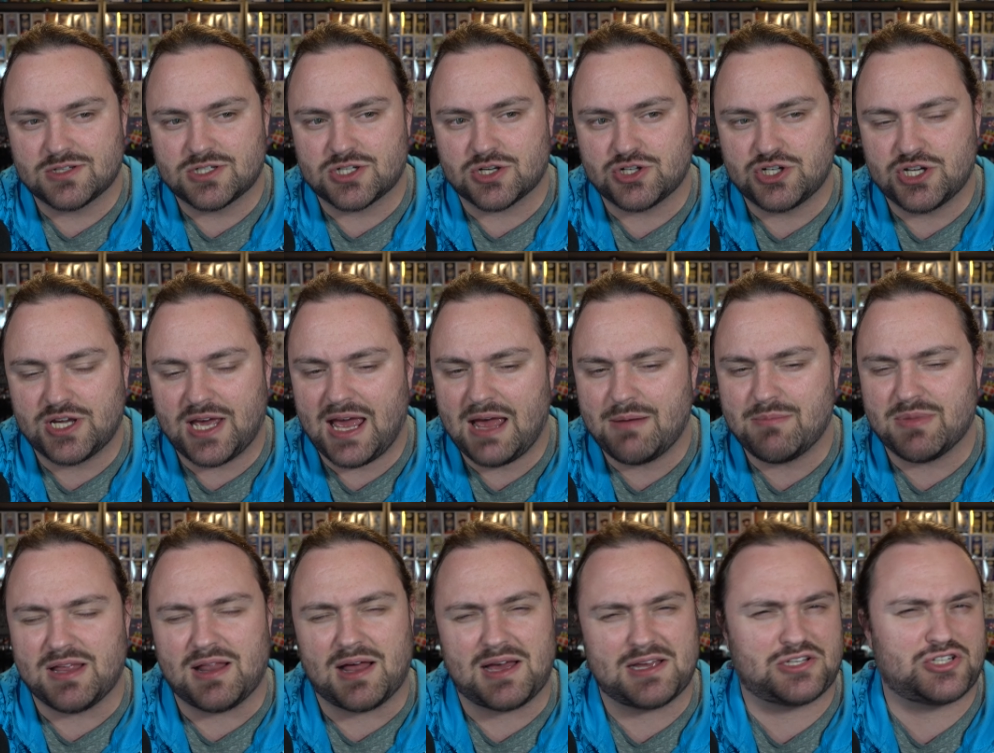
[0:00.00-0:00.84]
so she can't
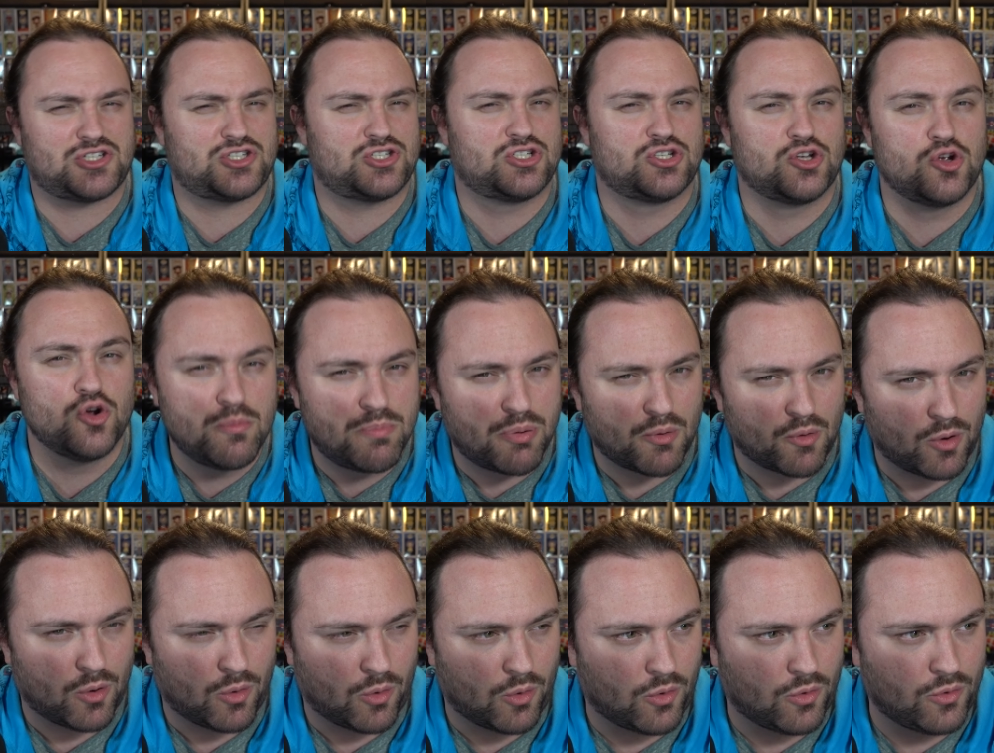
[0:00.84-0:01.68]
be like
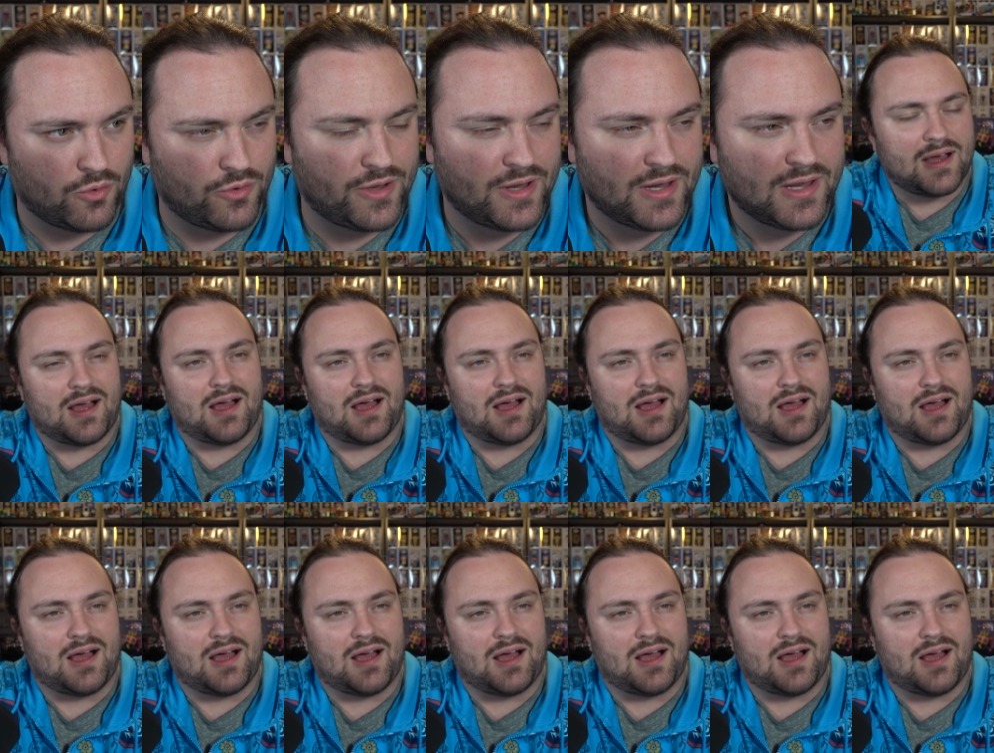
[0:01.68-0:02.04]
super old,